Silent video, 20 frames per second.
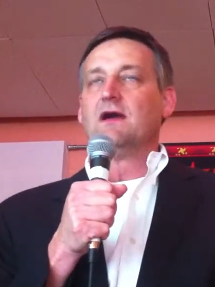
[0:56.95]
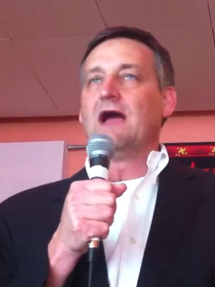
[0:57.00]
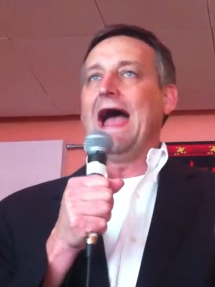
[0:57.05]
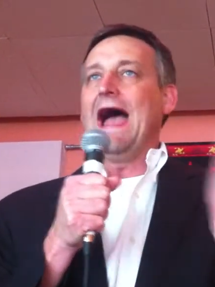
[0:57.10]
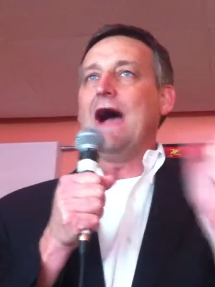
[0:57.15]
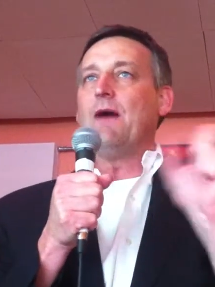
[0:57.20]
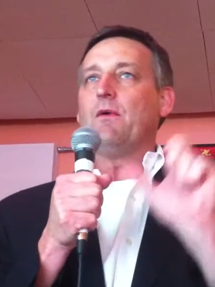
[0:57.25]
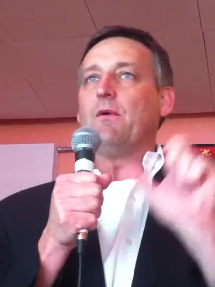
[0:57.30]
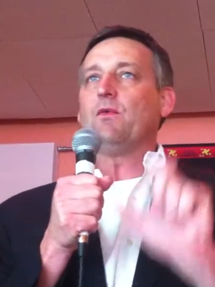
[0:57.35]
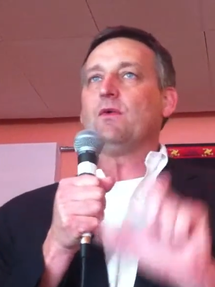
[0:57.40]

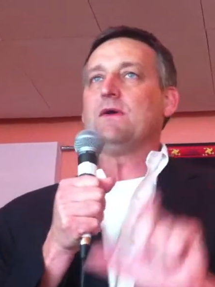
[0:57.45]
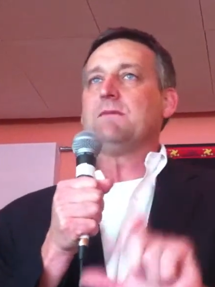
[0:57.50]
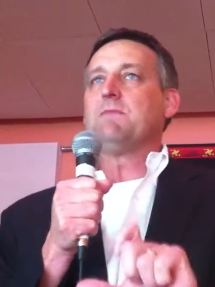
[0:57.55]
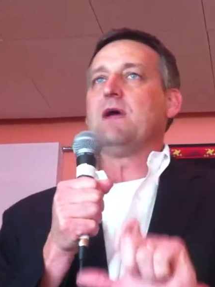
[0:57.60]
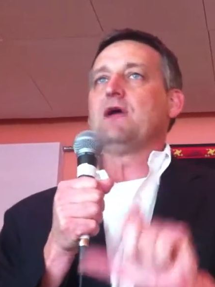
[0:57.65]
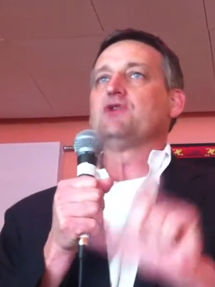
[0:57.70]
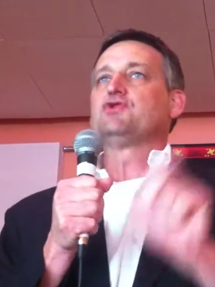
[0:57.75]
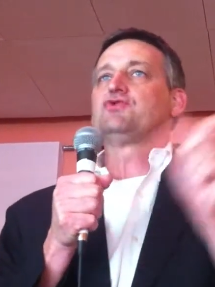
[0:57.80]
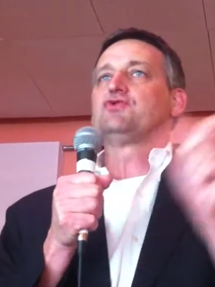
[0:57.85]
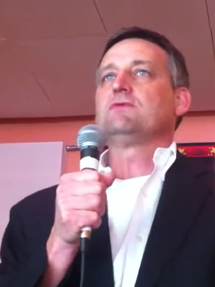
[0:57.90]
How are we
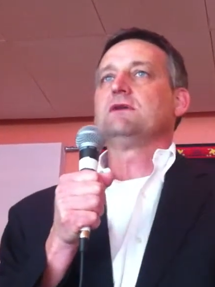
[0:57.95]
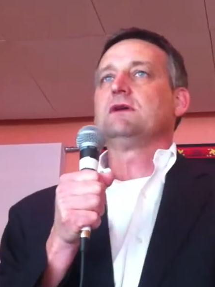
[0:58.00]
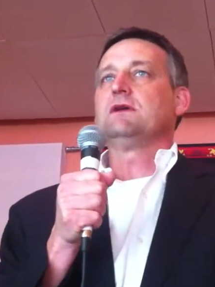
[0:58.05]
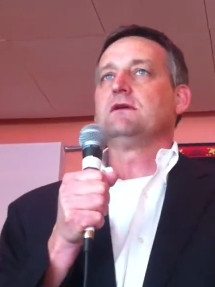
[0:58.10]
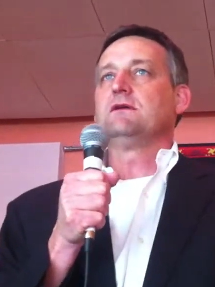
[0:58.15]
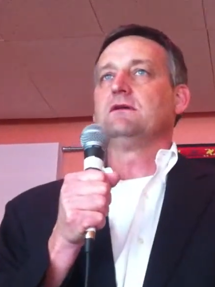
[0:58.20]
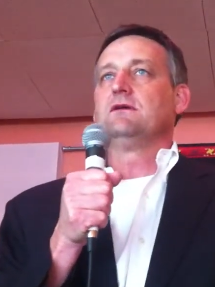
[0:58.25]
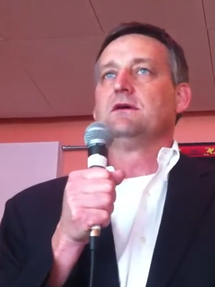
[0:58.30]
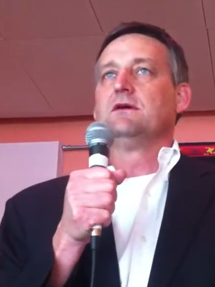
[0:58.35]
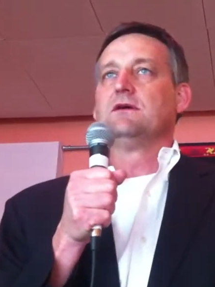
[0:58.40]

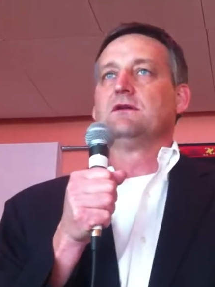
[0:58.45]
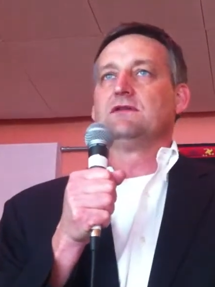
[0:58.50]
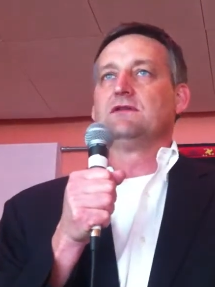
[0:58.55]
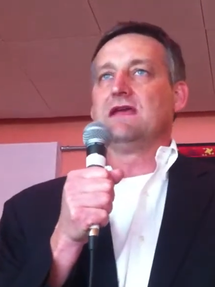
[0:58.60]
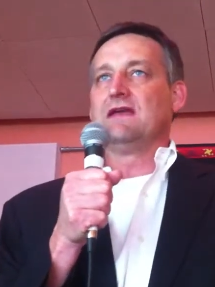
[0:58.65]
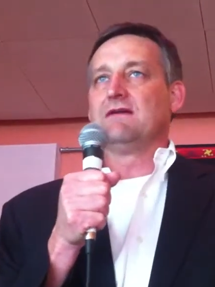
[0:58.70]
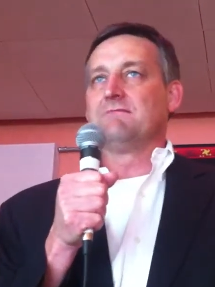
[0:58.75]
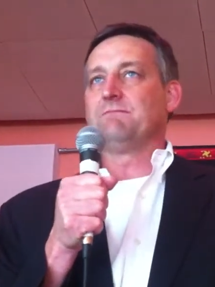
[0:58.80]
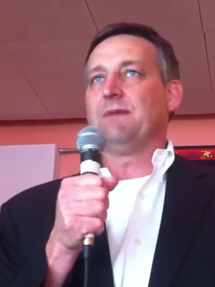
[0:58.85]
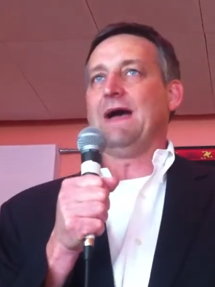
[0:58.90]
measuring
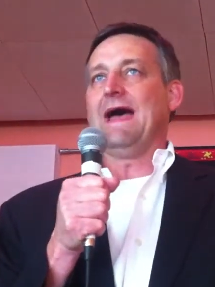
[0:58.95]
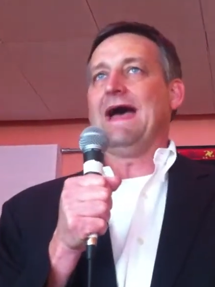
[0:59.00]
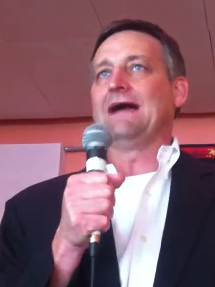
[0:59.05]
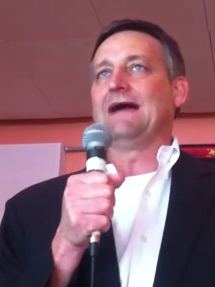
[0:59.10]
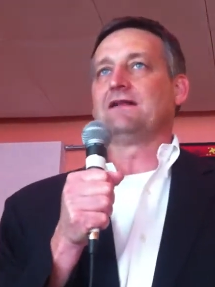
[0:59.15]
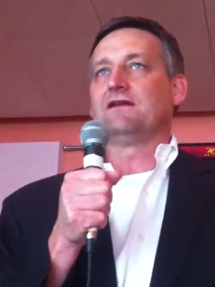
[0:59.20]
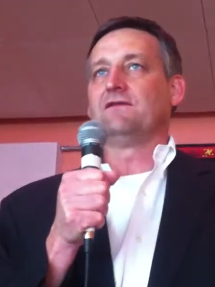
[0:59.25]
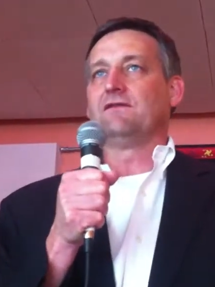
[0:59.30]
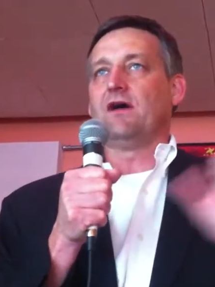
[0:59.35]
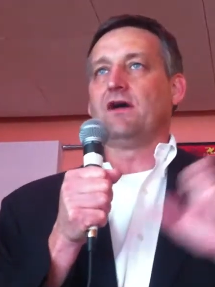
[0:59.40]
the
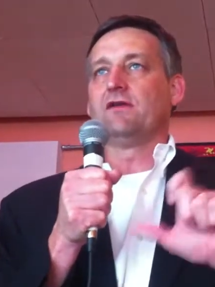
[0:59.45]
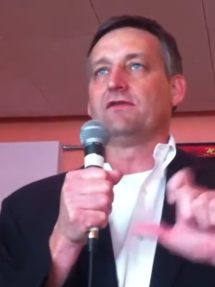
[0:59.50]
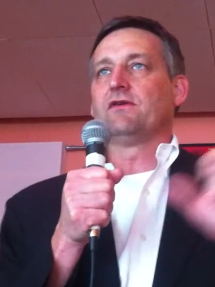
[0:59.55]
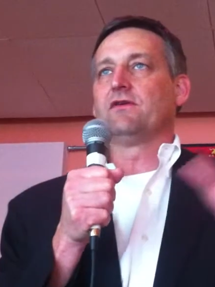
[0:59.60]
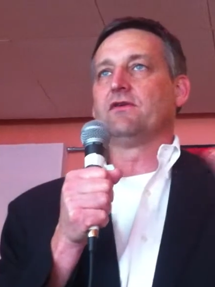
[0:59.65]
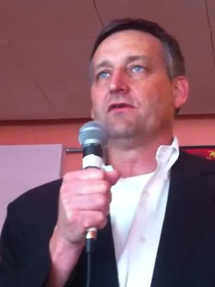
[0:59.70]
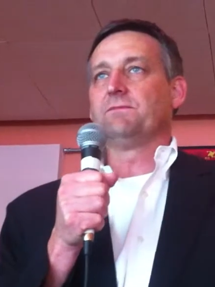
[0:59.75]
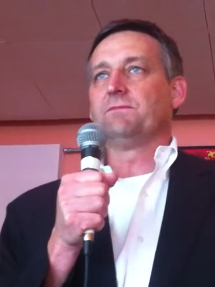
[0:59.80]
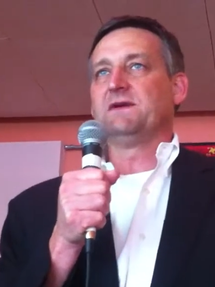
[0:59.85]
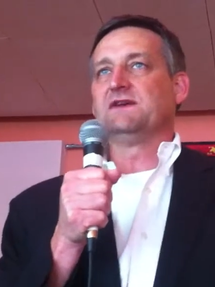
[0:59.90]
impact of all the
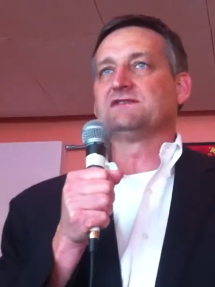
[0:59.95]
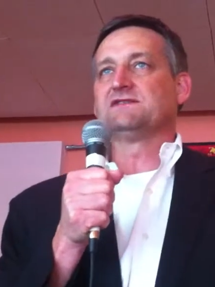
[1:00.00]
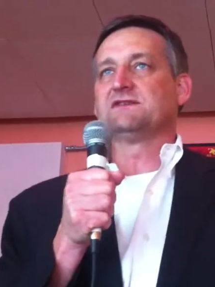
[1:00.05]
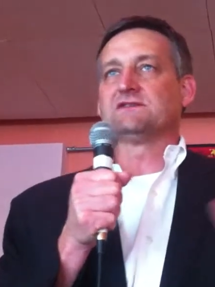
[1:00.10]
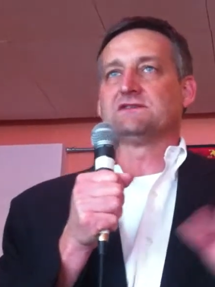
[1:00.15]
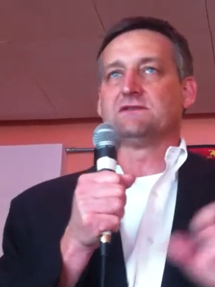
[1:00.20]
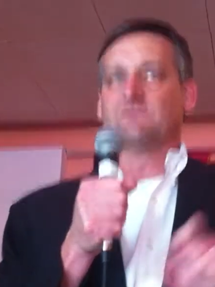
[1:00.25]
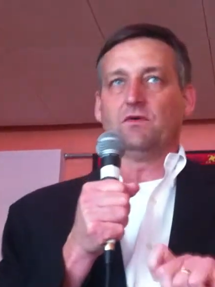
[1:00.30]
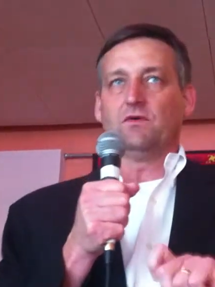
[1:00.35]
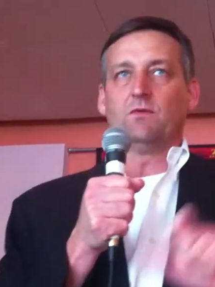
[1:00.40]
little
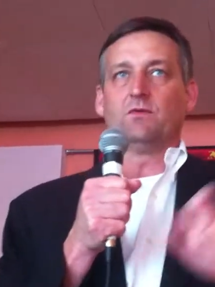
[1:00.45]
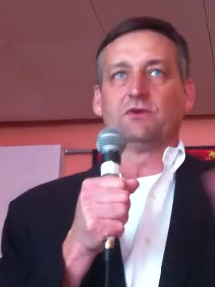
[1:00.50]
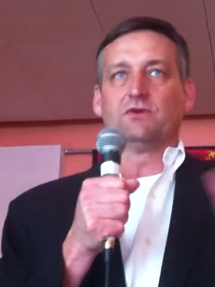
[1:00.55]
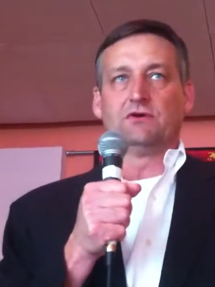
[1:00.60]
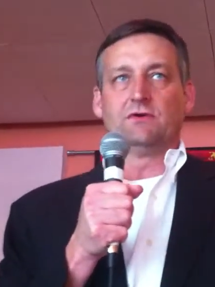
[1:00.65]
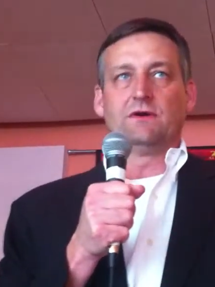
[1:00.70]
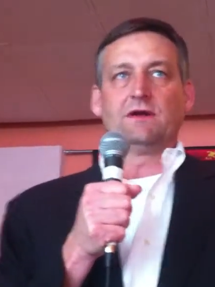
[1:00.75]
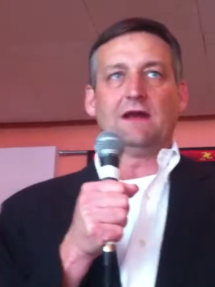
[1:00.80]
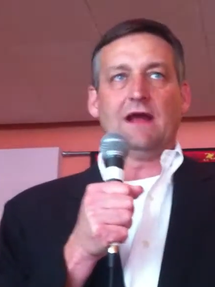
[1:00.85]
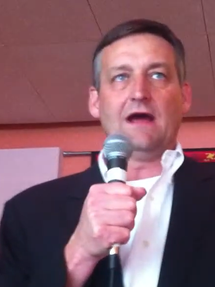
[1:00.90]
pieces of what we're
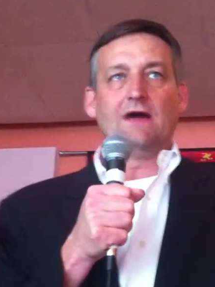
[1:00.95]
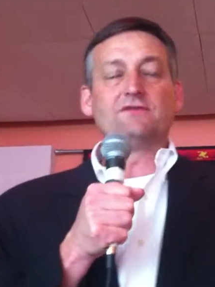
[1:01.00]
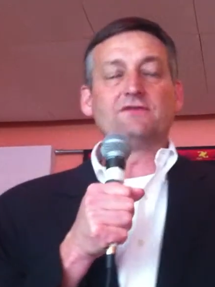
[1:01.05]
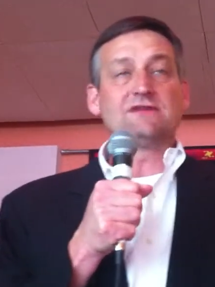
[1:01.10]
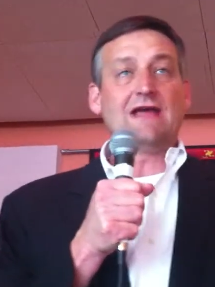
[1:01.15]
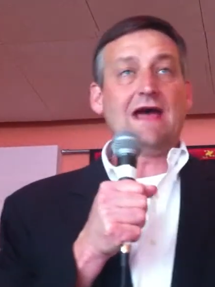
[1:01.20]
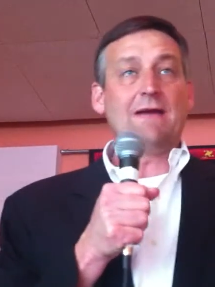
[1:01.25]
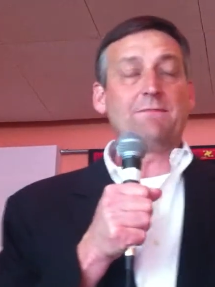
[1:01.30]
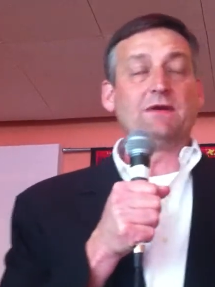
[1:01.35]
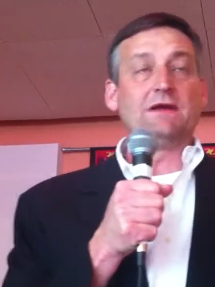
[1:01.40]
doing and how
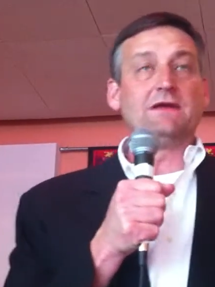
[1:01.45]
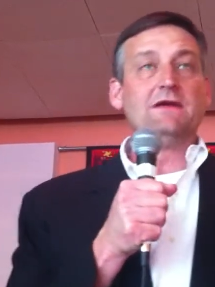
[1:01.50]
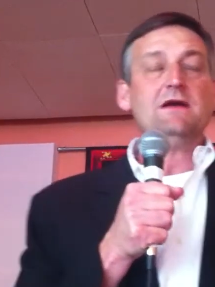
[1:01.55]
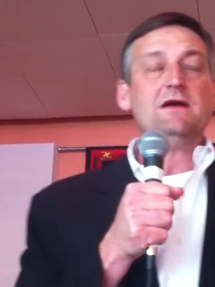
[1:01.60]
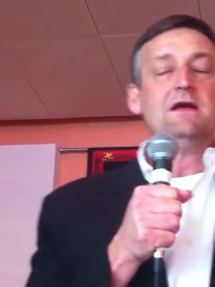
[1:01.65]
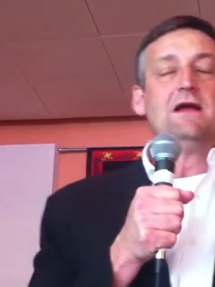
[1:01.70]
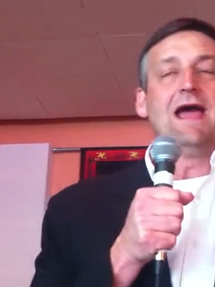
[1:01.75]
it's happening?